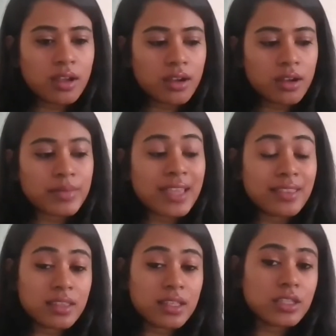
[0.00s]
And
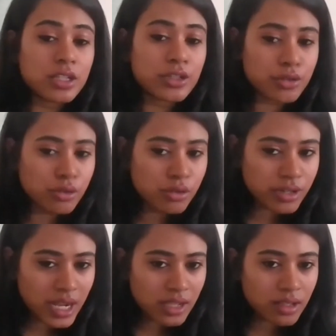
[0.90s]
then there's control
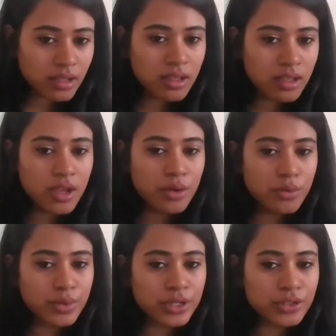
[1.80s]
track,
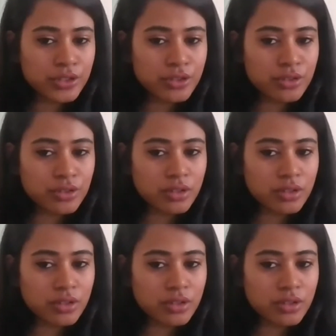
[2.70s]
which